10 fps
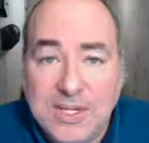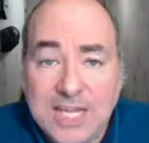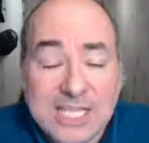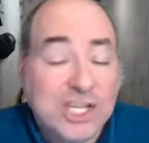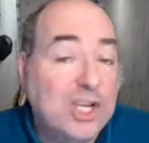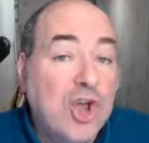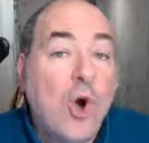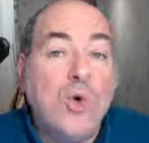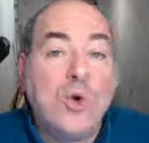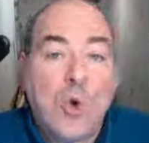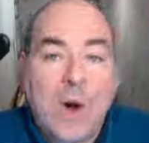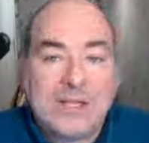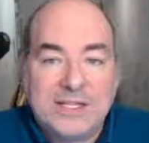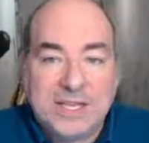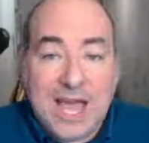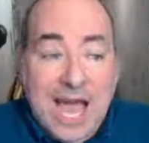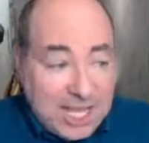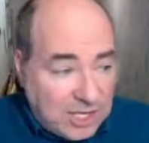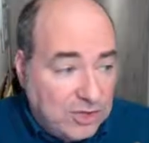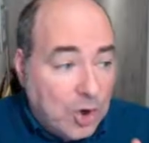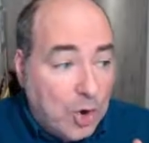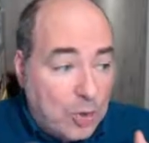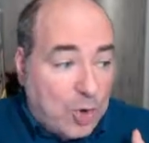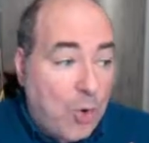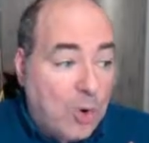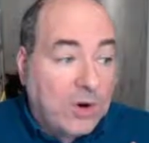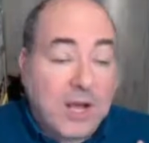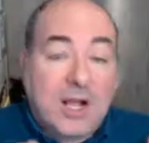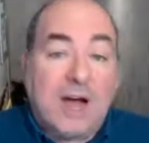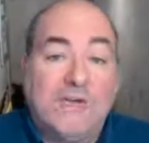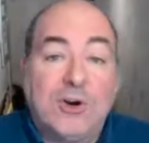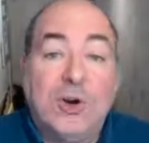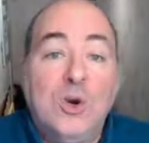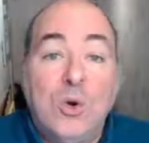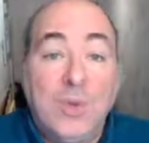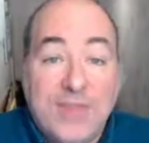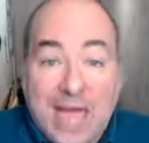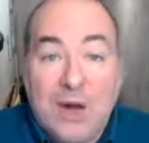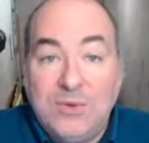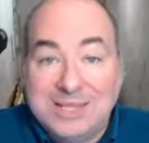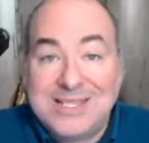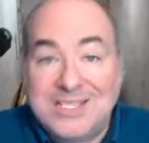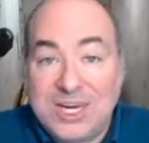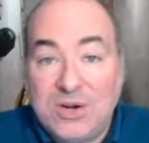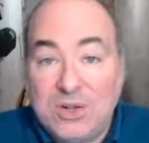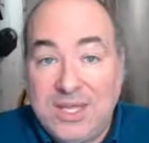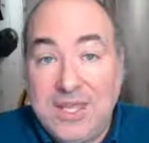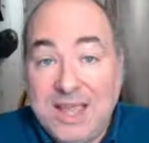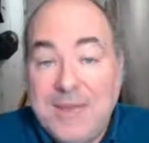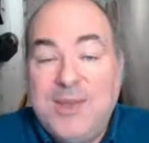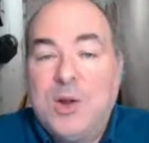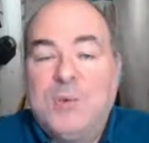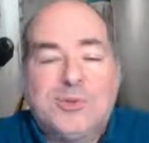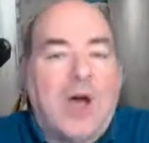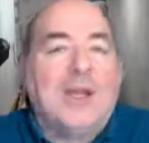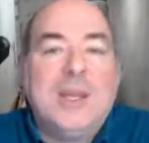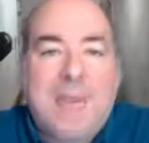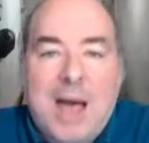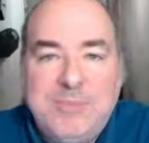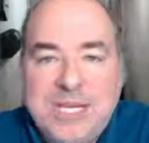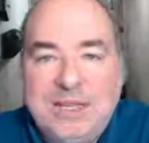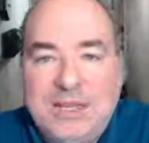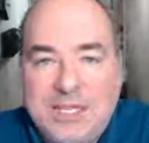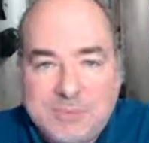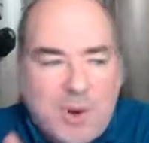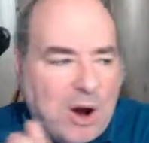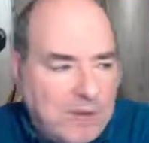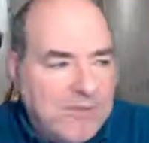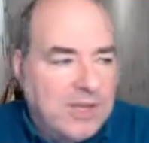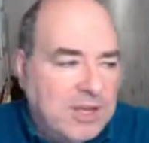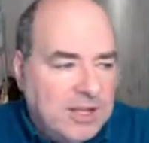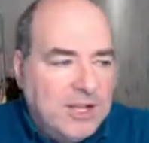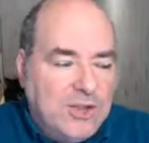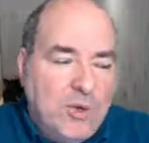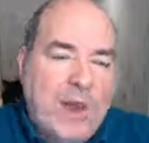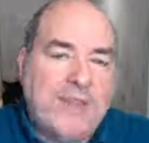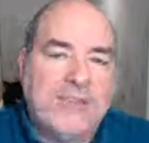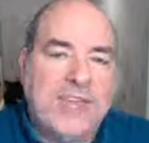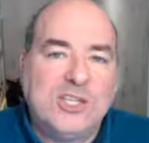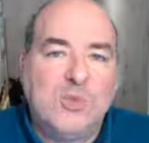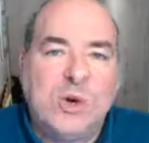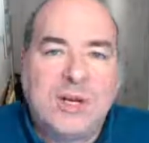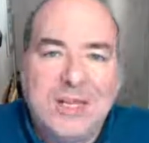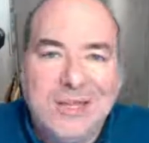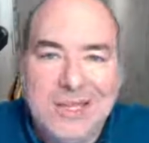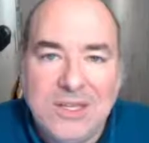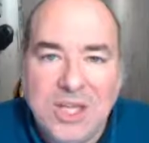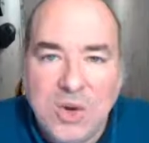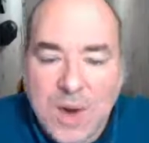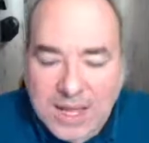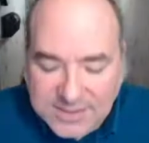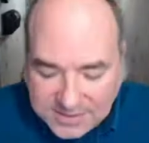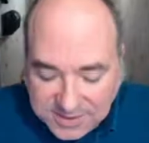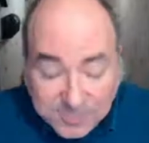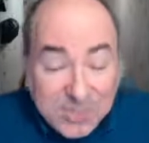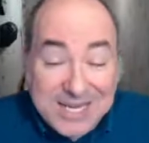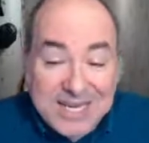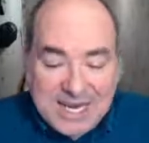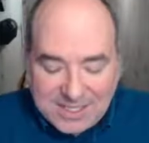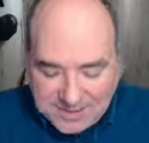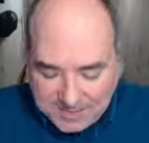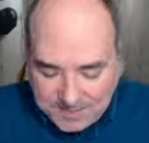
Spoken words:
It's a known quantity. I could record a cover without necessarily, talking to Bob Dylan. It's part of the way that things work in the US. It's pretty neat.